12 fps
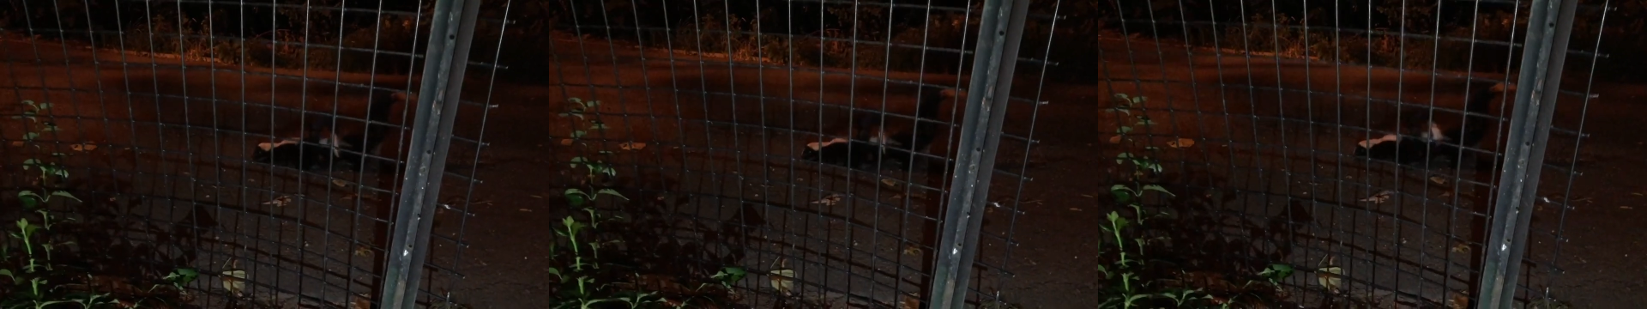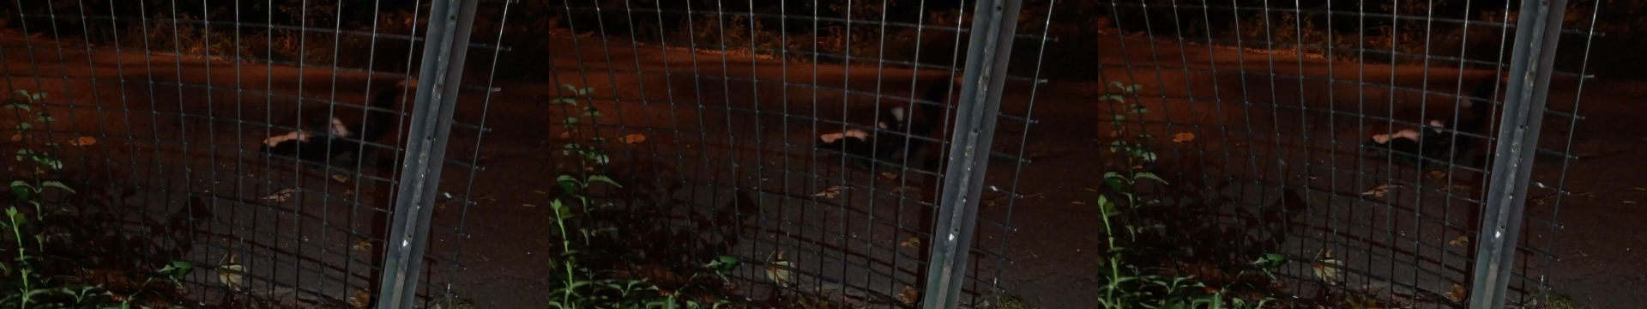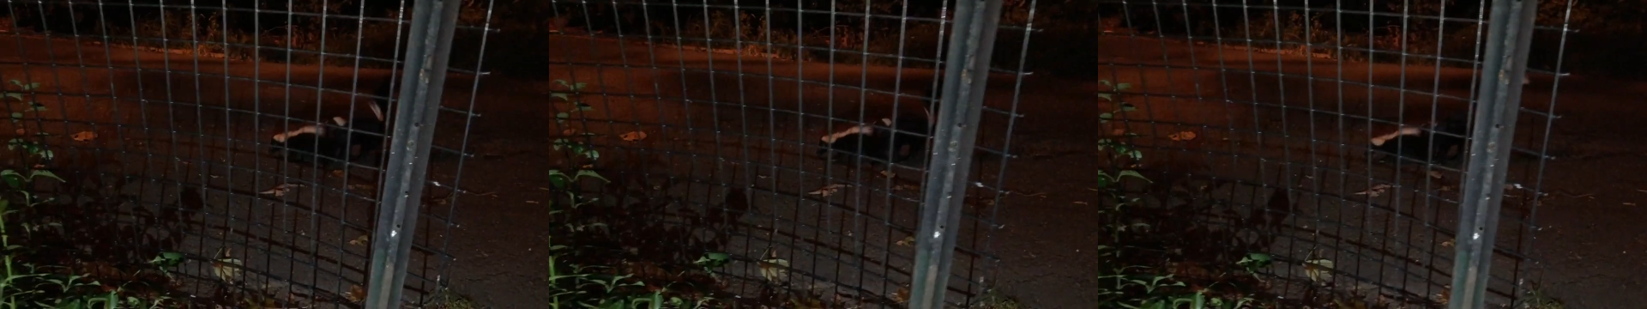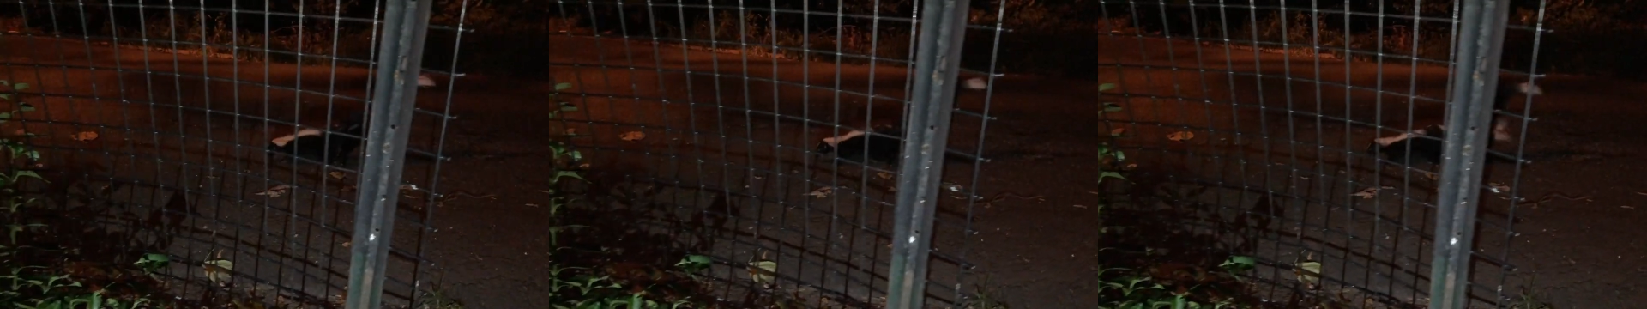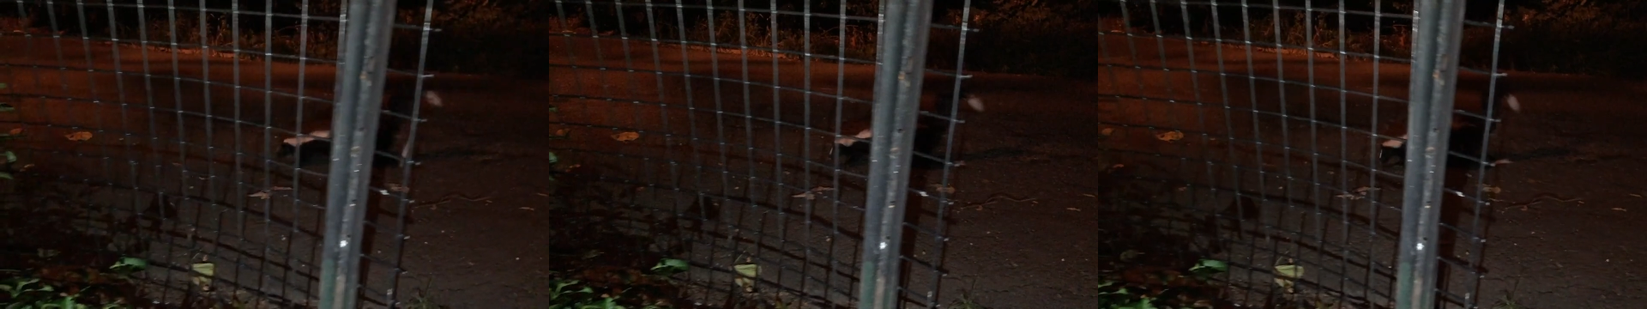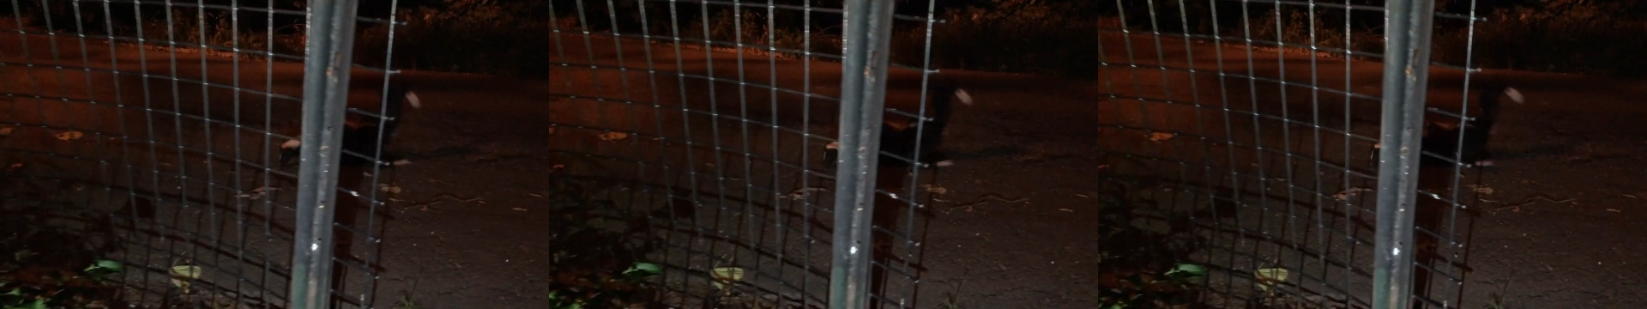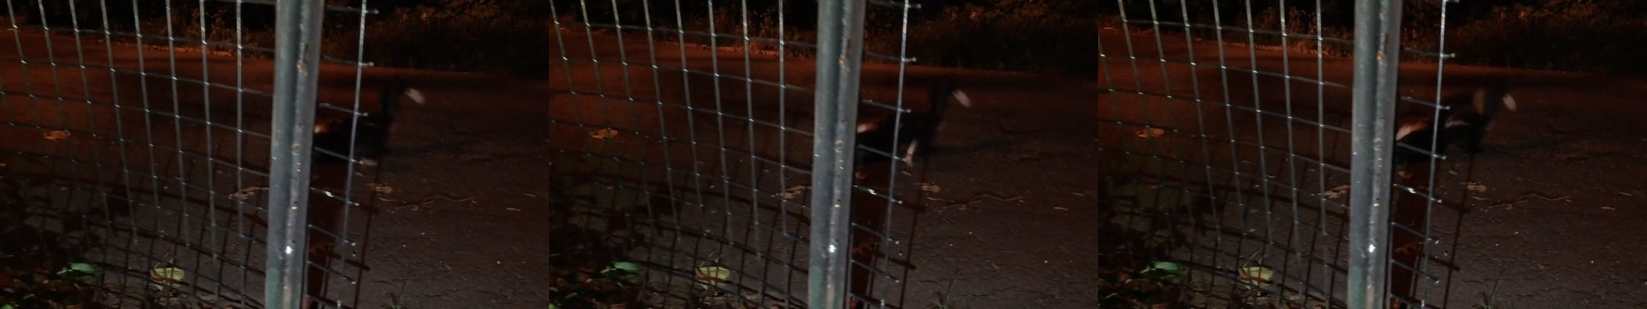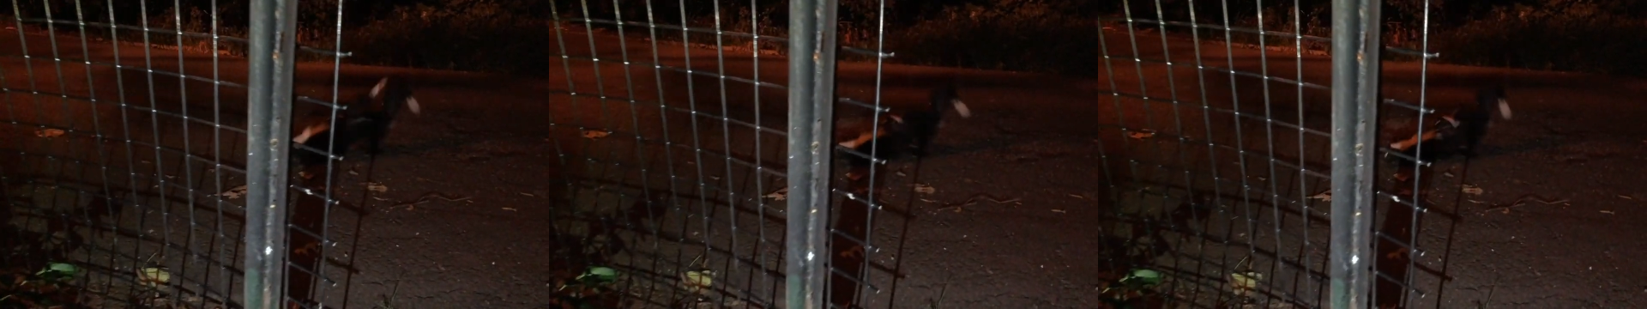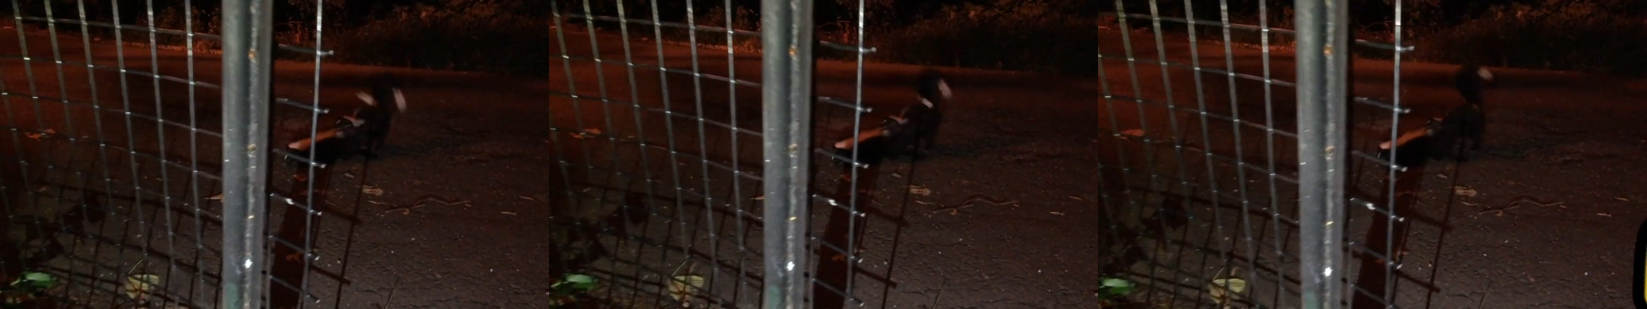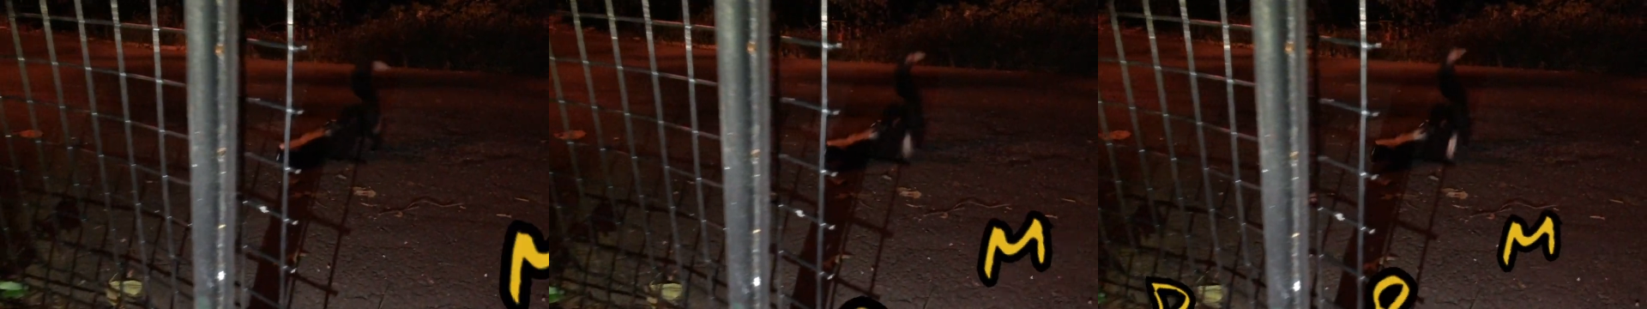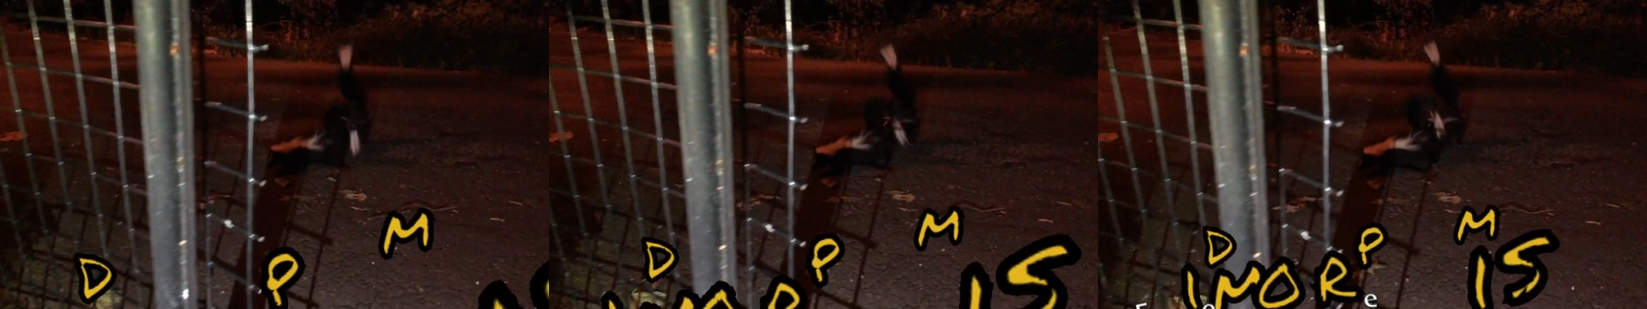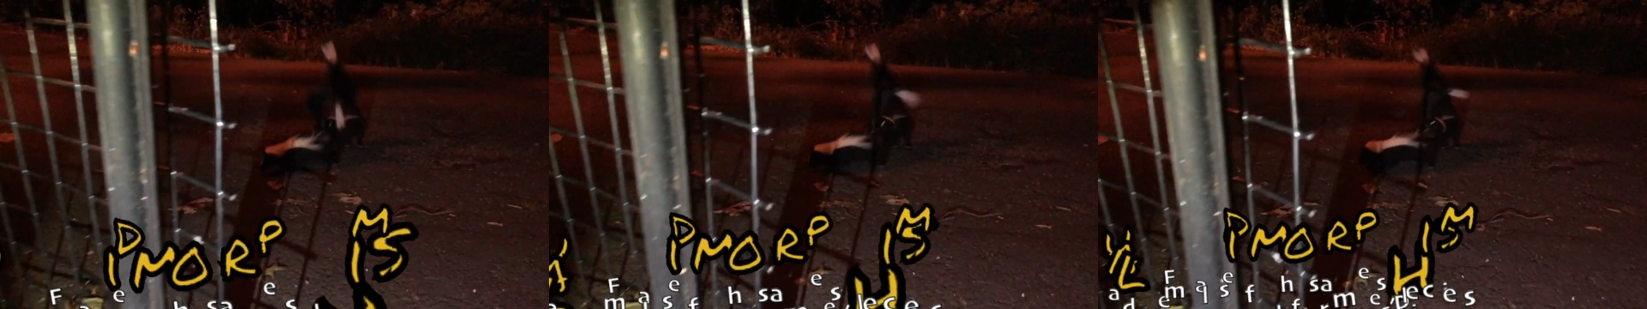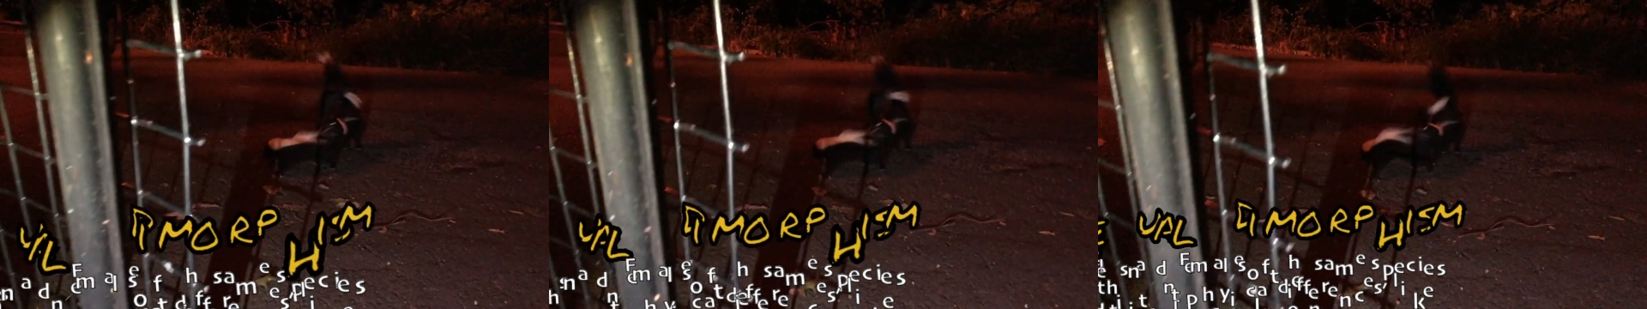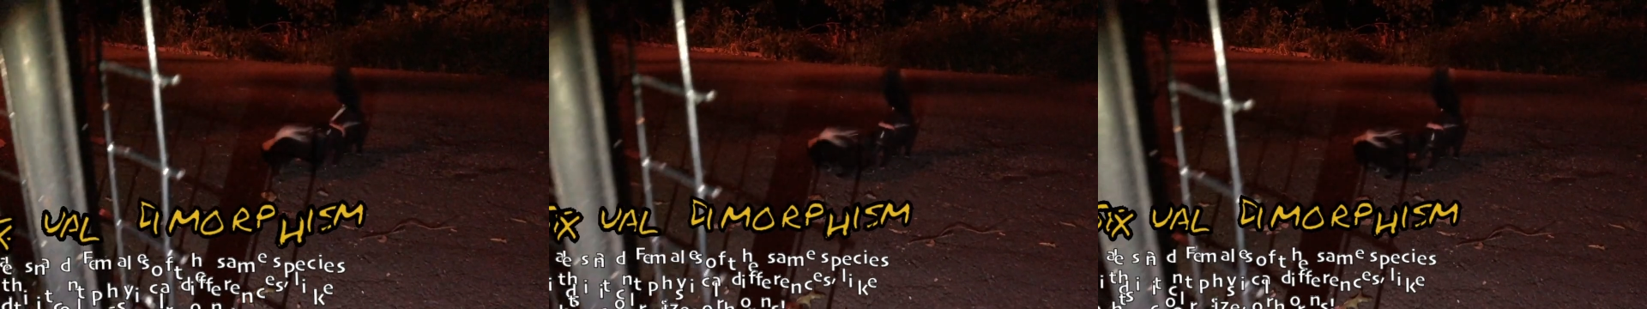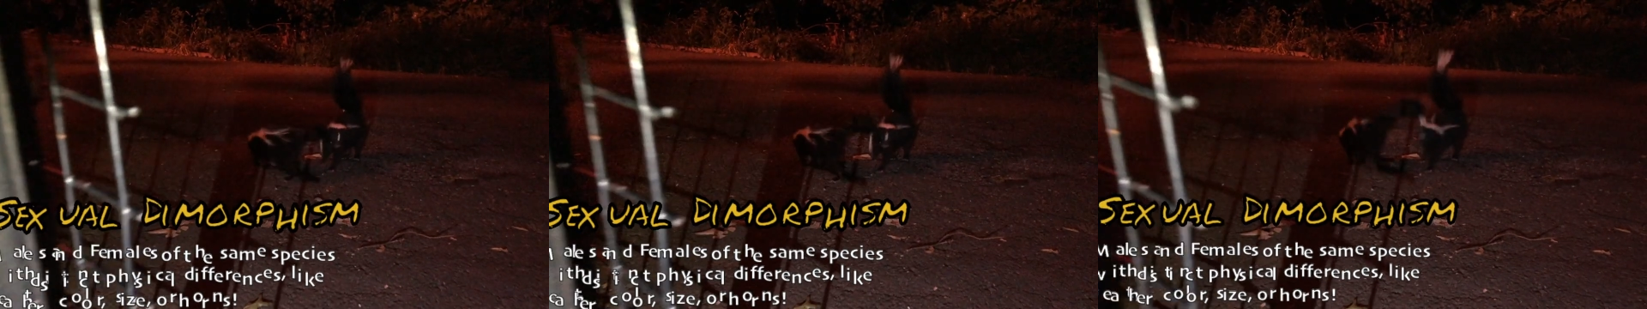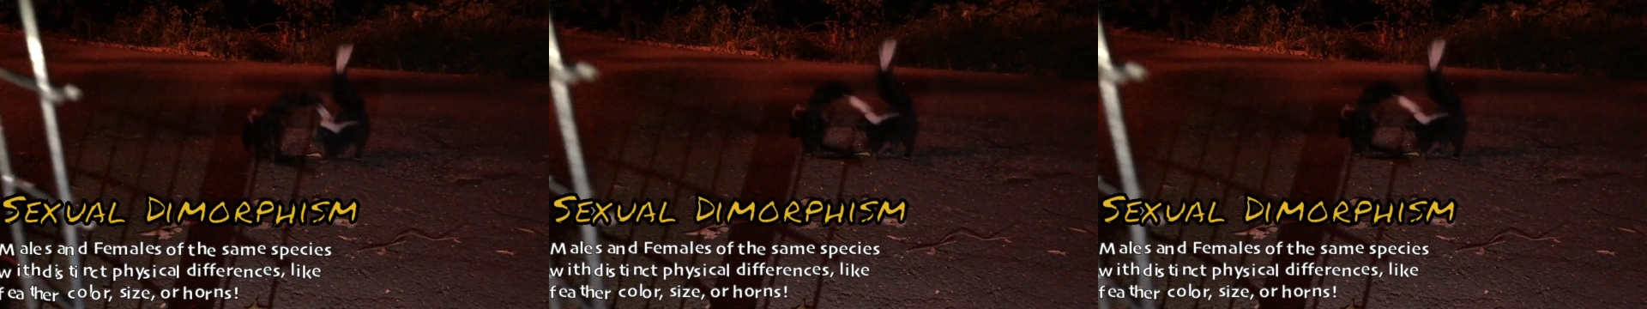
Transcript: Nobody's mouth can be seen.